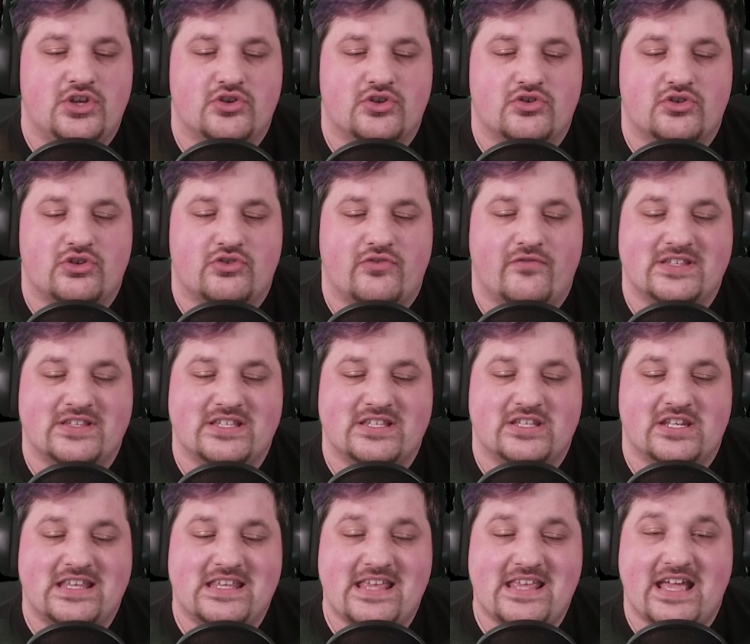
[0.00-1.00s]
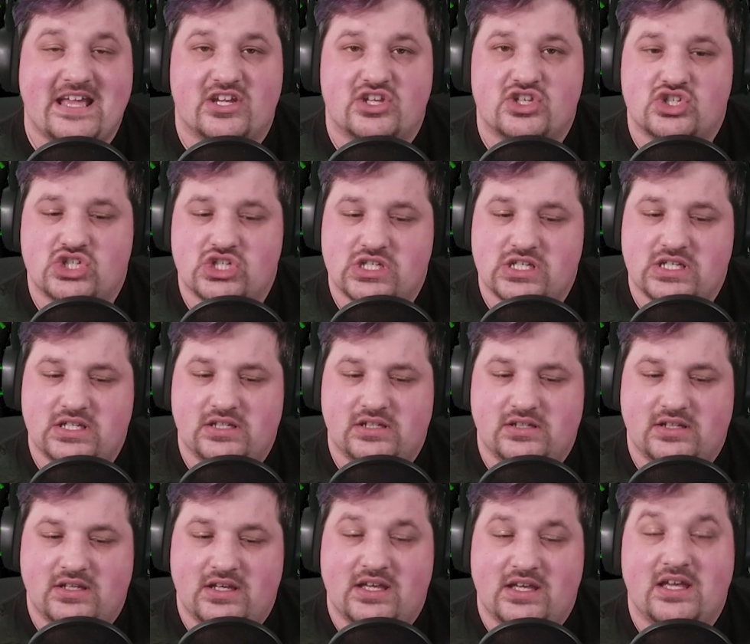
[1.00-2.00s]
you're going to visit Yangshi,
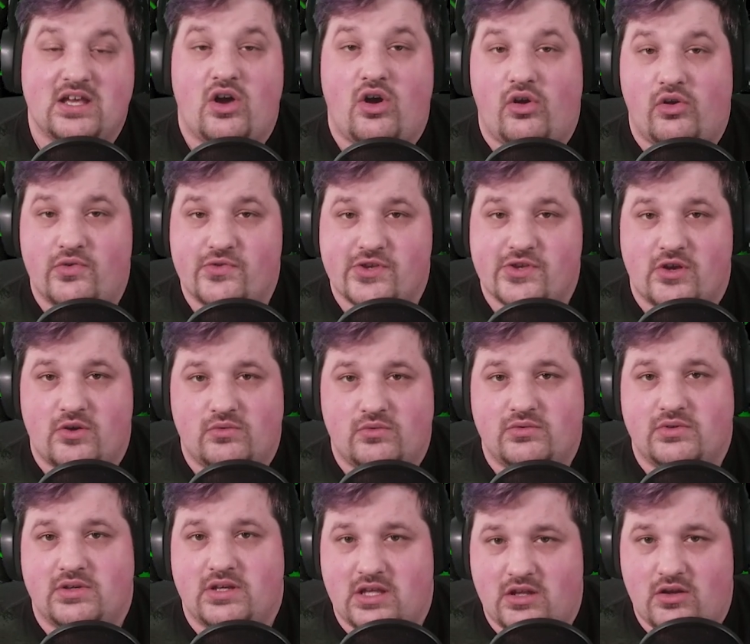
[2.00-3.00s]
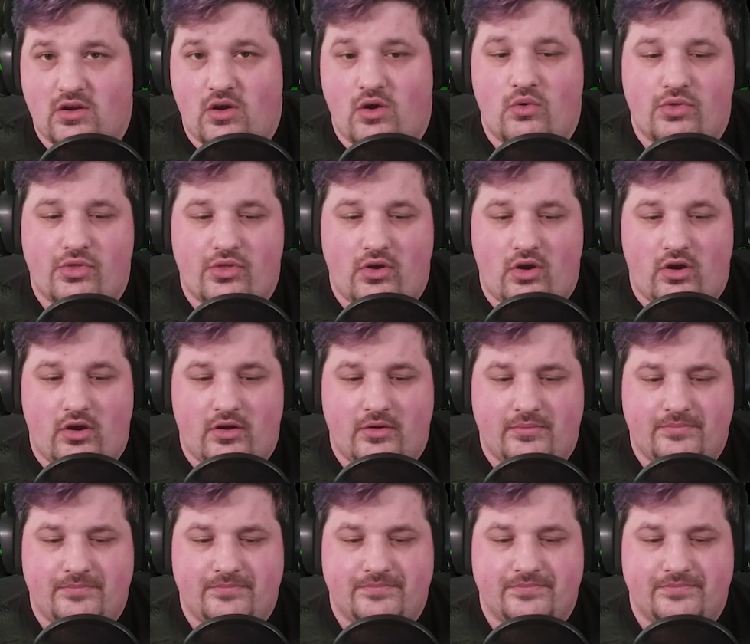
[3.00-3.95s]
also in Othar.